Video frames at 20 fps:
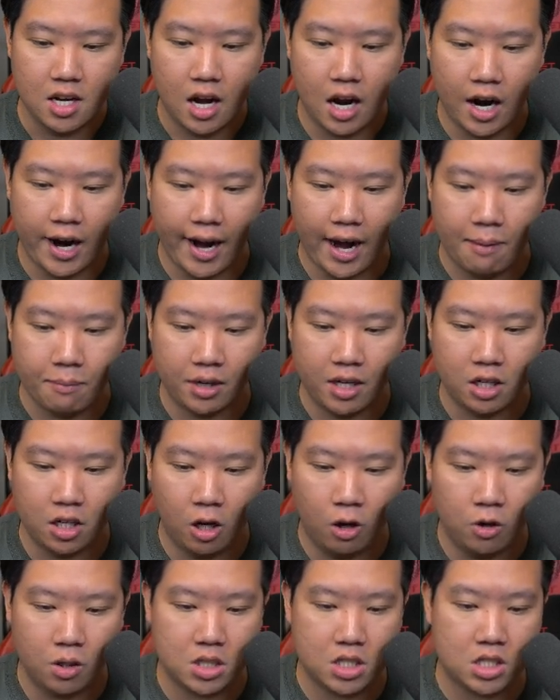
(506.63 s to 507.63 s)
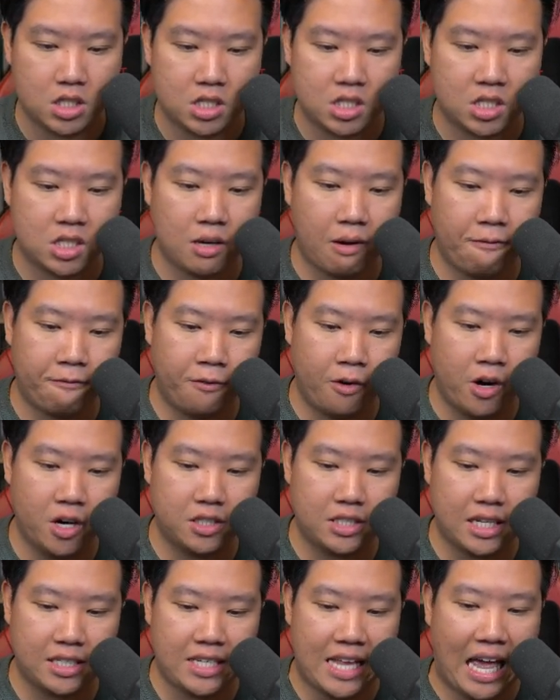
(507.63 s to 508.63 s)
All right, I'm gonna go
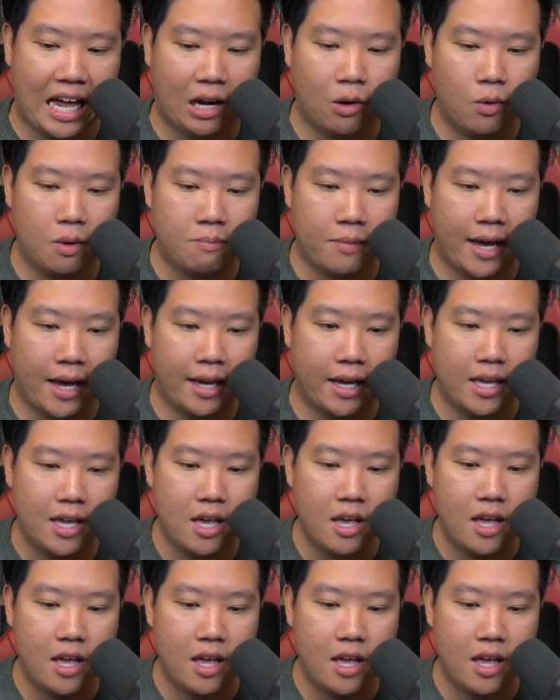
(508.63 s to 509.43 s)
first attack it with my